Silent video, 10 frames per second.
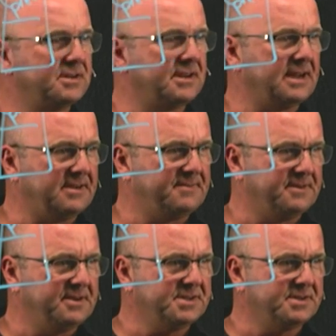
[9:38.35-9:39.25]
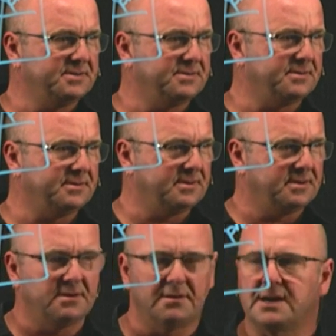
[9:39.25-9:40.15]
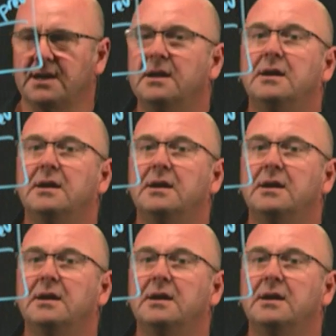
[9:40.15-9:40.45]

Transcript: and add first, yeah. or okay.